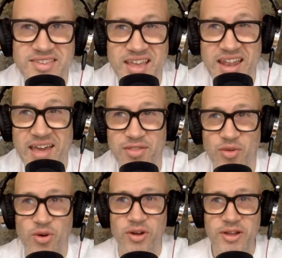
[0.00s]
until I
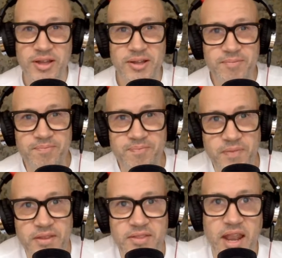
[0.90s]
thought
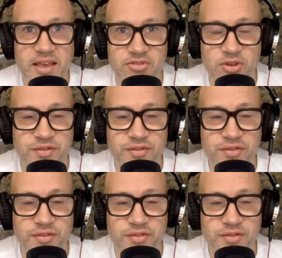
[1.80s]
the last